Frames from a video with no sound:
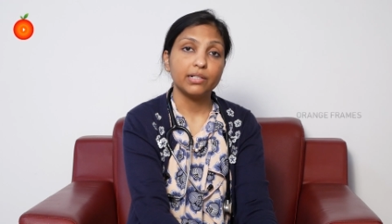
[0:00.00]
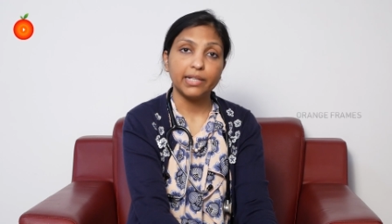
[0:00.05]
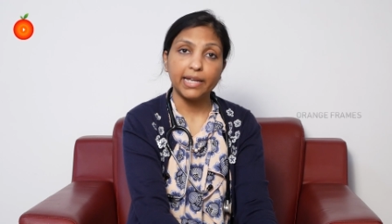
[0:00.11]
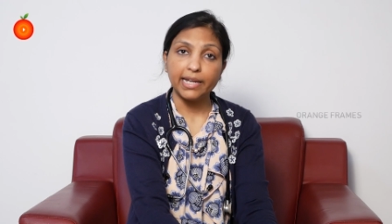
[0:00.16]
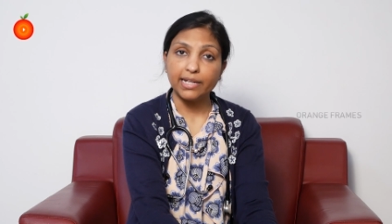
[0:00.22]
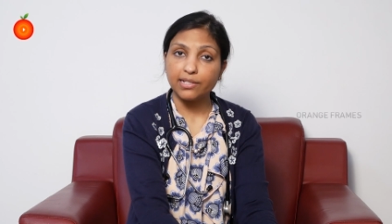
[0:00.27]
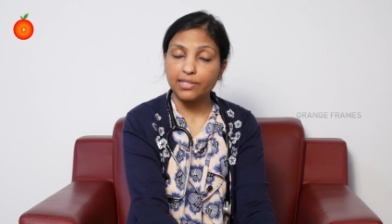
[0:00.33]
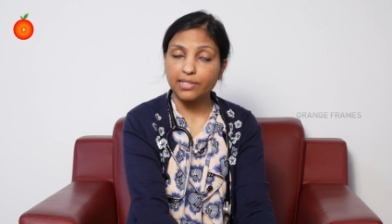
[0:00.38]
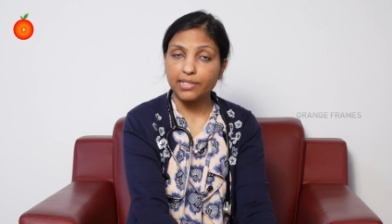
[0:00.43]

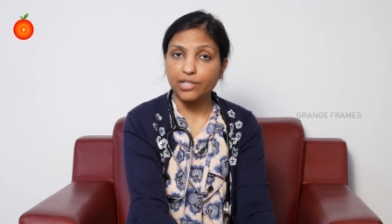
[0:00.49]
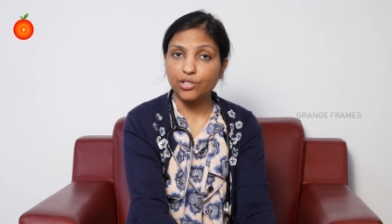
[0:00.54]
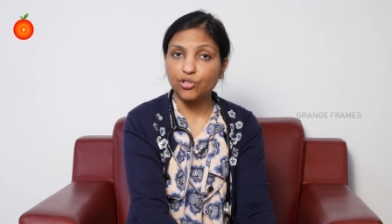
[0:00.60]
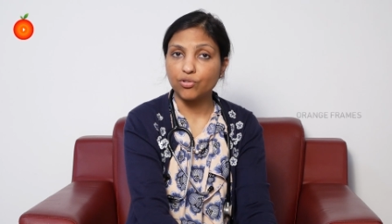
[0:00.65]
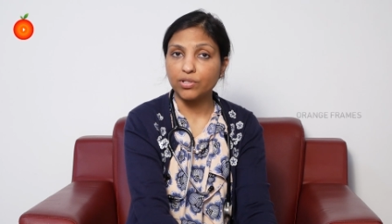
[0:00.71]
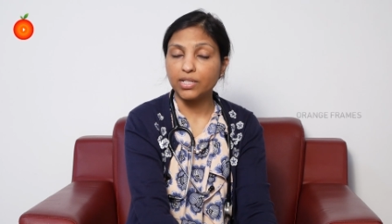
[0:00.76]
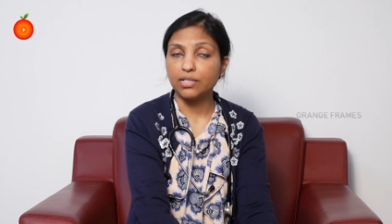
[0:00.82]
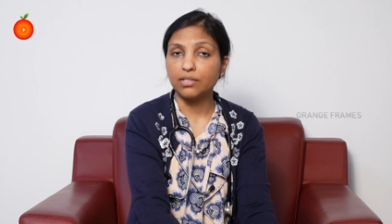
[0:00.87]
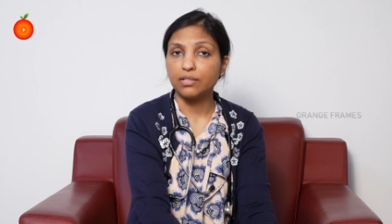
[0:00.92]

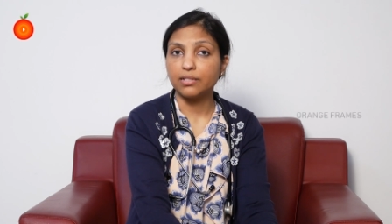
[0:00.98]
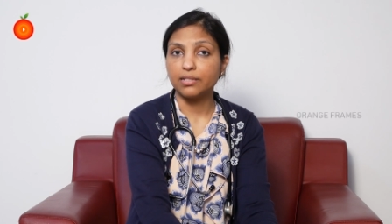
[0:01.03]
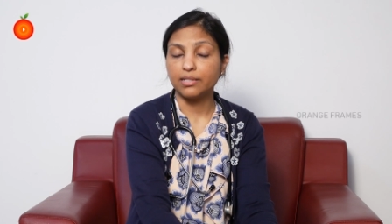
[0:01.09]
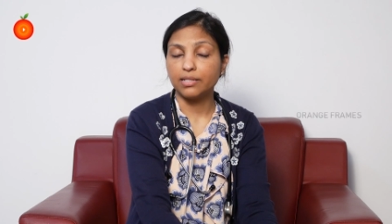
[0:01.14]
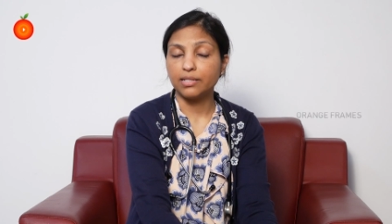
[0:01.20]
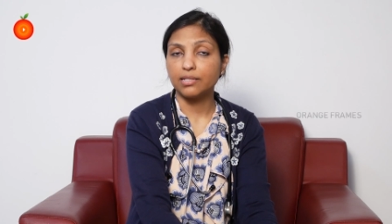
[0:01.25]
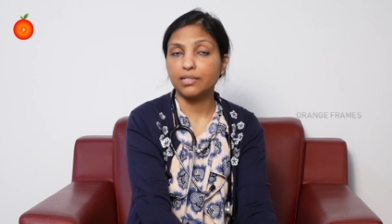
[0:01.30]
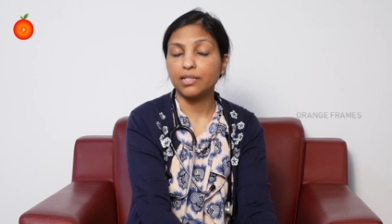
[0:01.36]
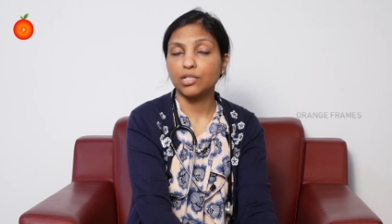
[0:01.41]
end-stage renal
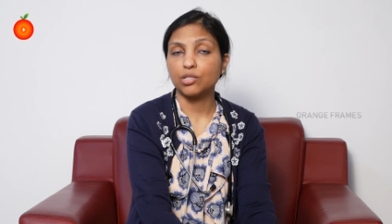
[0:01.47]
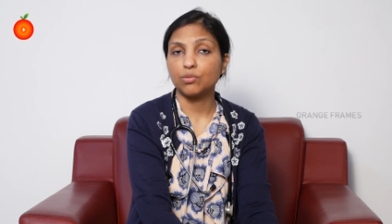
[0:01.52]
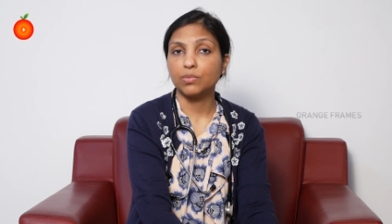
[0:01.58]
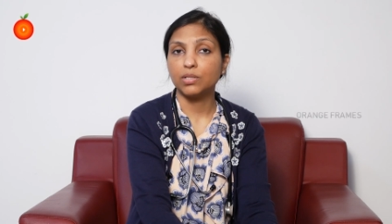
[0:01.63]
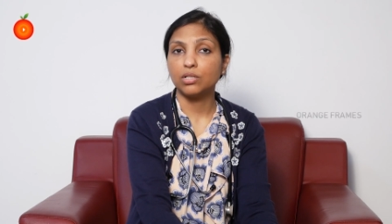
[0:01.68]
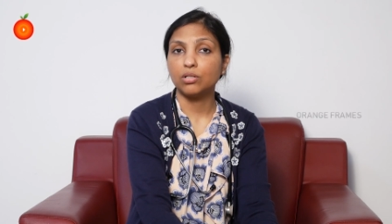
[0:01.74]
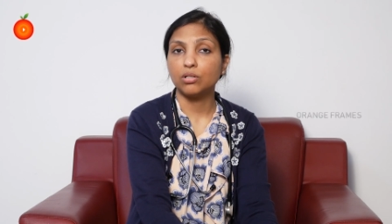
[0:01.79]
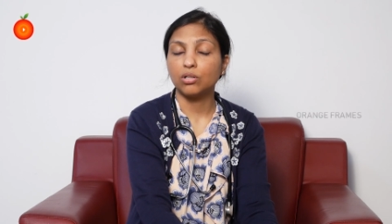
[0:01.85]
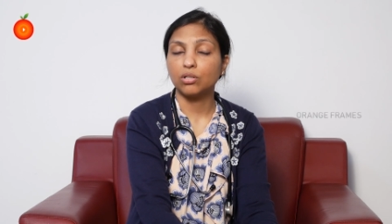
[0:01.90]
disease, as
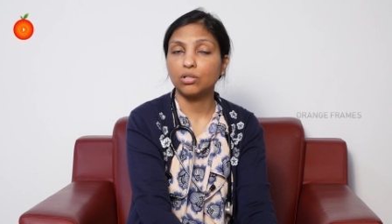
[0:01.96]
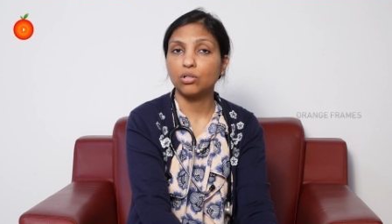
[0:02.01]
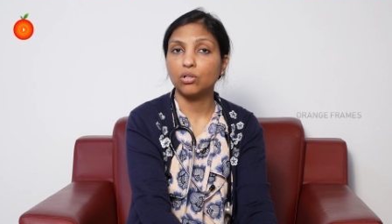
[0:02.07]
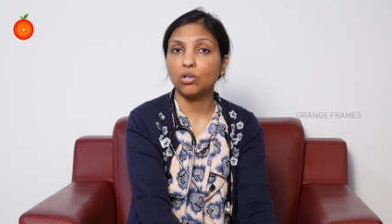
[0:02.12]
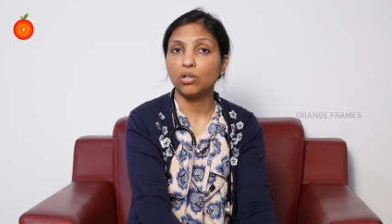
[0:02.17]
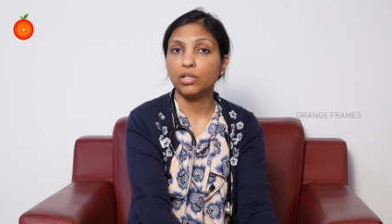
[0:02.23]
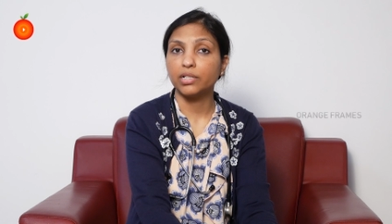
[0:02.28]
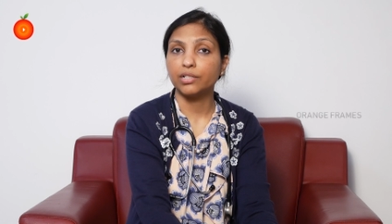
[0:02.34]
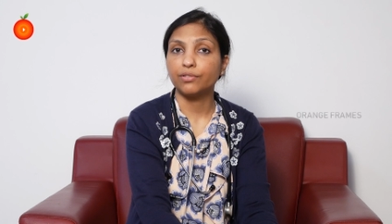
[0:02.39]
we
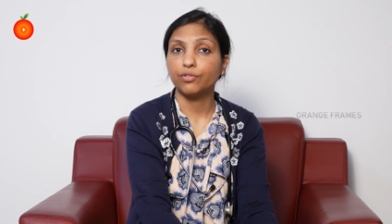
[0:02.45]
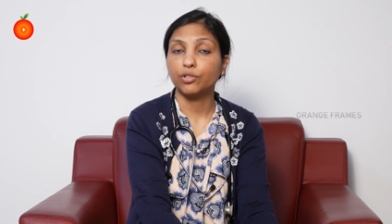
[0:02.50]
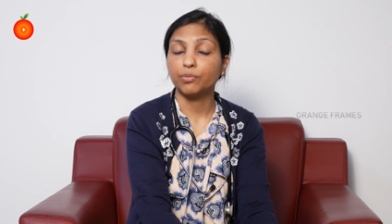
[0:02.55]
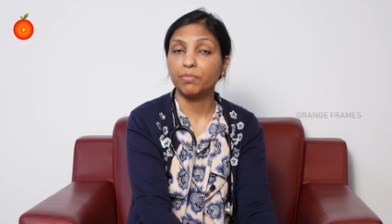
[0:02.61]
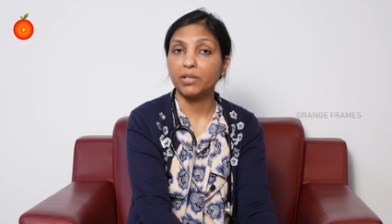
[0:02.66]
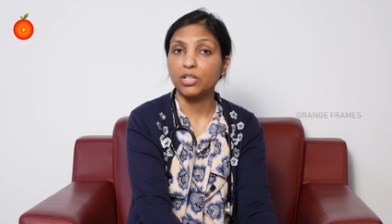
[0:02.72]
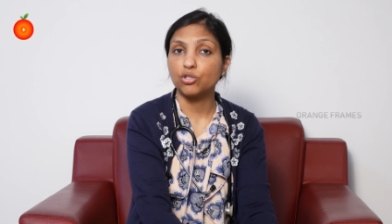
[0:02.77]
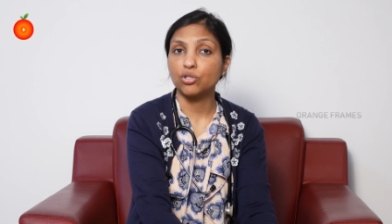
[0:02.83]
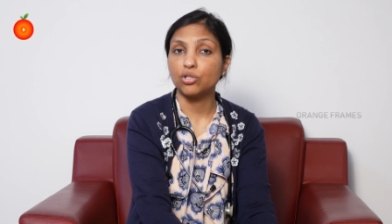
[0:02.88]
call it, for
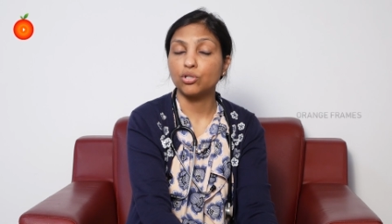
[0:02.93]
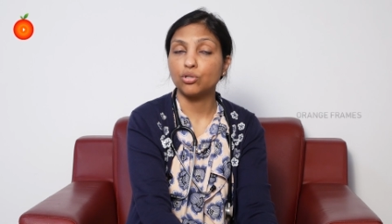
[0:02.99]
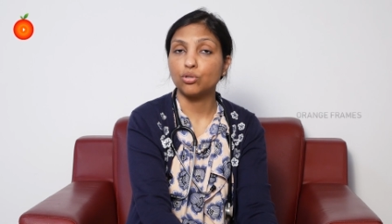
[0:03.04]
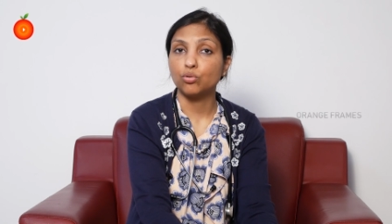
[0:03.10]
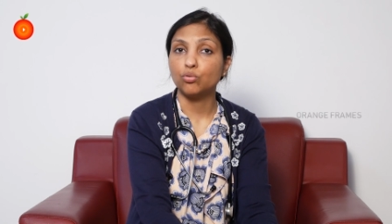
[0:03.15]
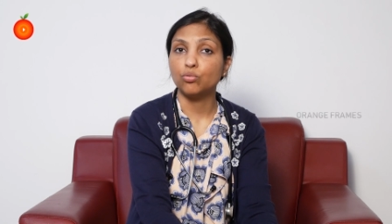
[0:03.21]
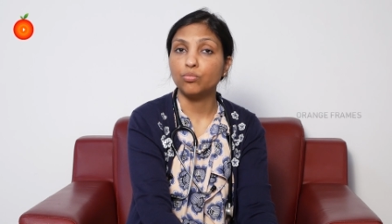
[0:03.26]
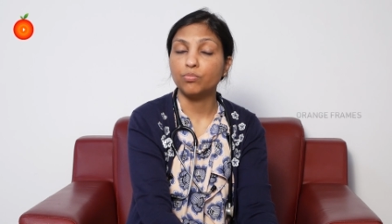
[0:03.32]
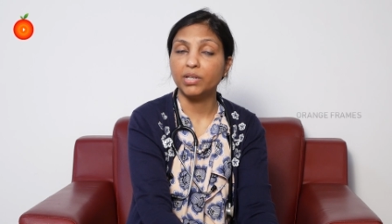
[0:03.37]
patients
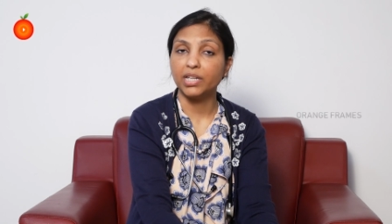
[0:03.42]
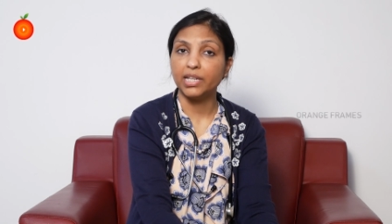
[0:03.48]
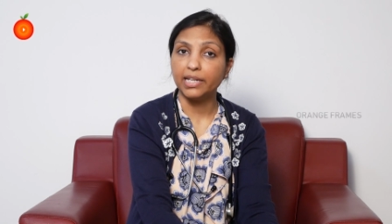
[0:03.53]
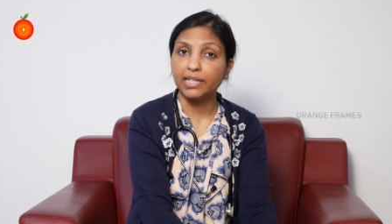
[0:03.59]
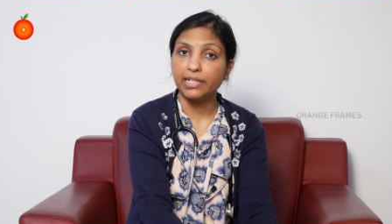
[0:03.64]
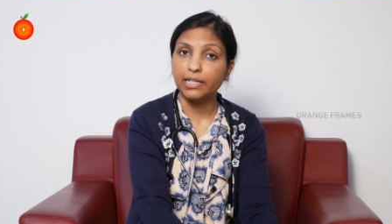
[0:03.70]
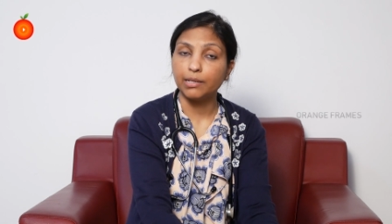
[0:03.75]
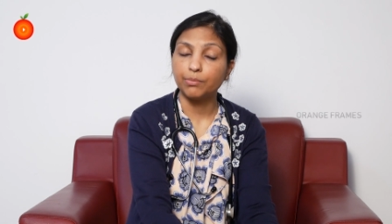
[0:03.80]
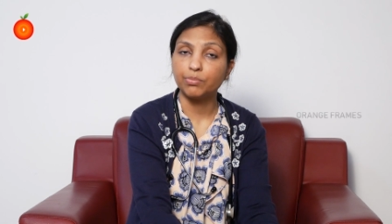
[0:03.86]
who may
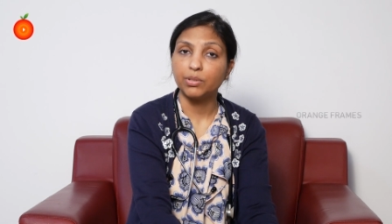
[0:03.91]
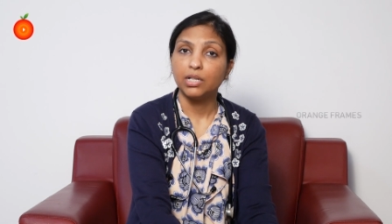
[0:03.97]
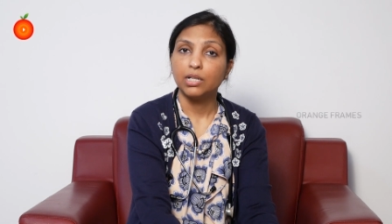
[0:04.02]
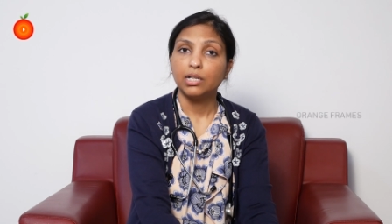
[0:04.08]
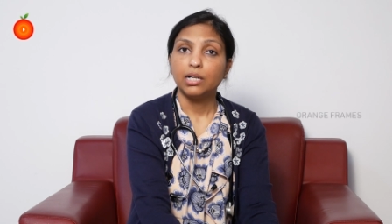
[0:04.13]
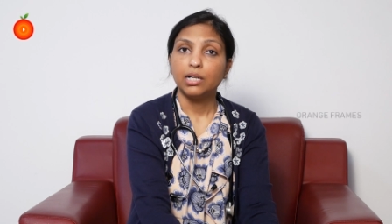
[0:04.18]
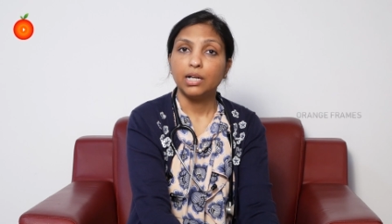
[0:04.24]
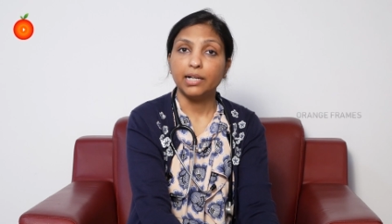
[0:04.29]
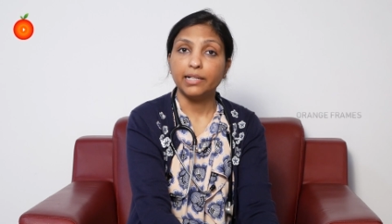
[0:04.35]
end up
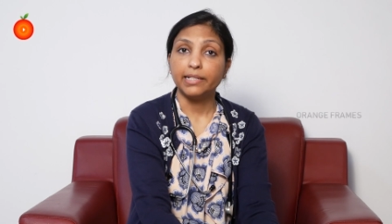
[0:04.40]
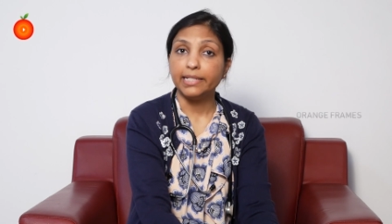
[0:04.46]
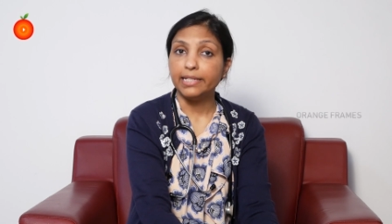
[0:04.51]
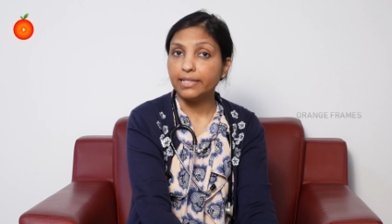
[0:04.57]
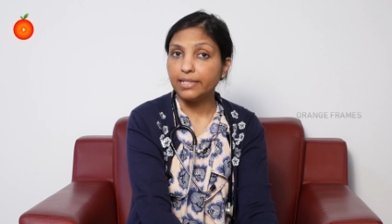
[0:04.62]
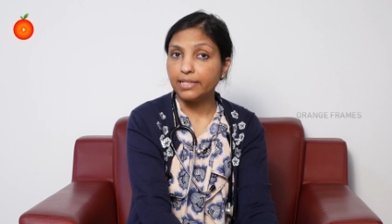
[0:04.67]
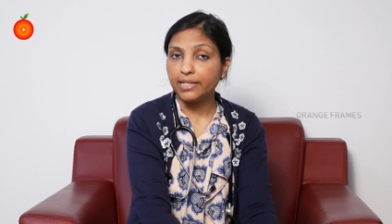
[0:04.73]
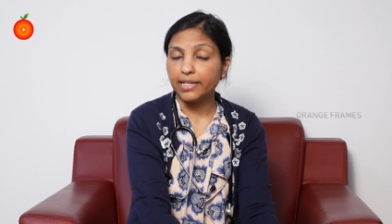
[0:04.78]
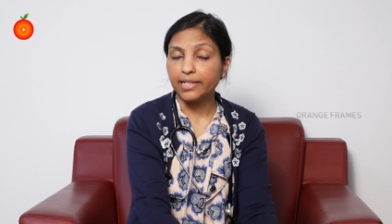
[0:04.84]

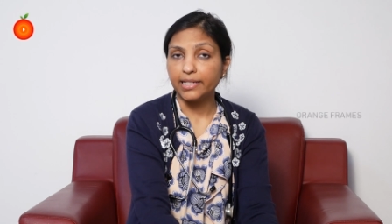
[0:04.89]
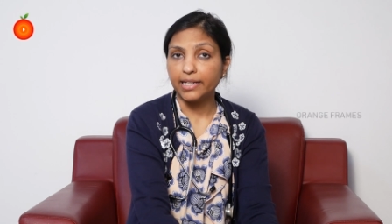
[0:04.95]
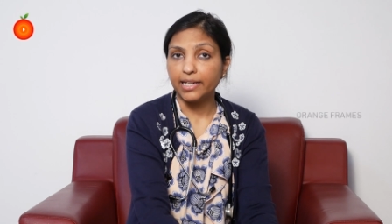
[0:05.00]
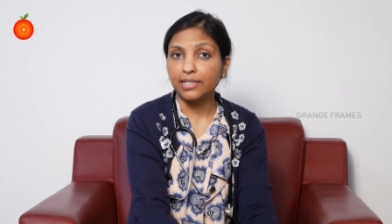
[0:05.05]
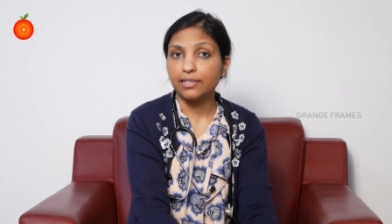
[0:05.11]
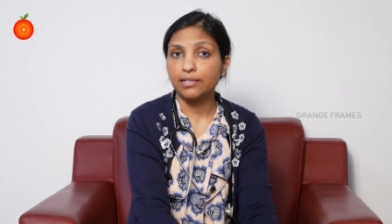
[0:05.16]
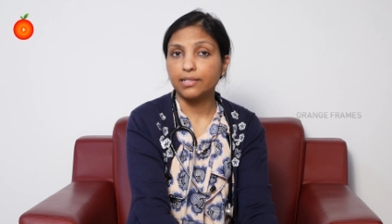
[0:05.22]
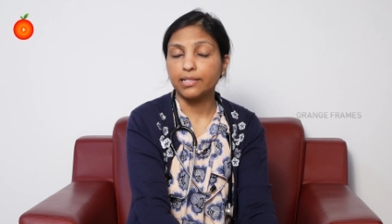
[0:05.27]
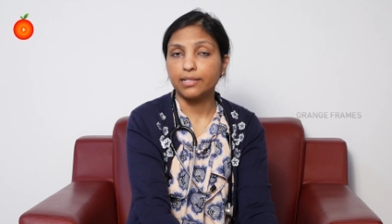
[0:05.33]
needing
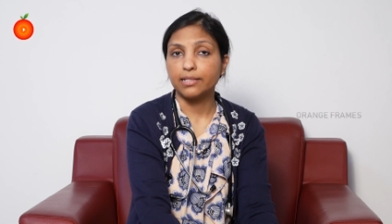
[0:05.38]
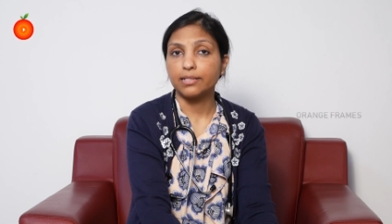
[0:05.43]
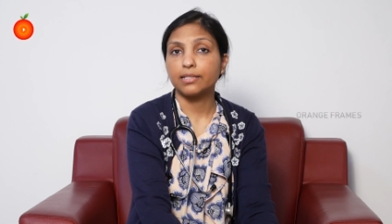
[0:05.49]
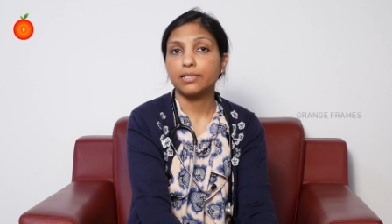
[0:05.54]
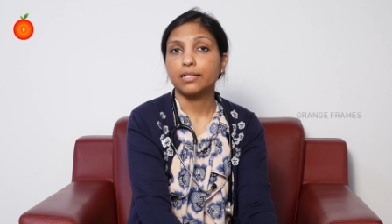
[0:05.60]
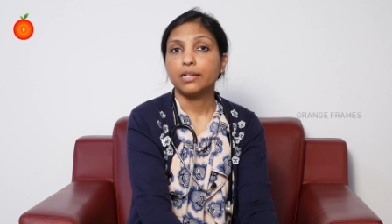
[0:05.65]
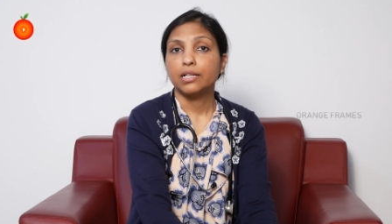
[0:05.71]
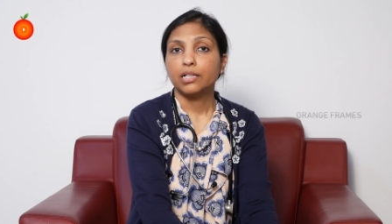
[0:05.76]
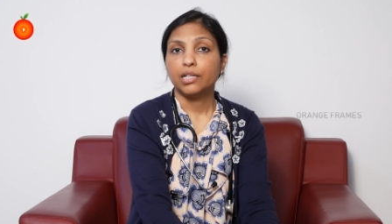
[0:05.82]
dialysis.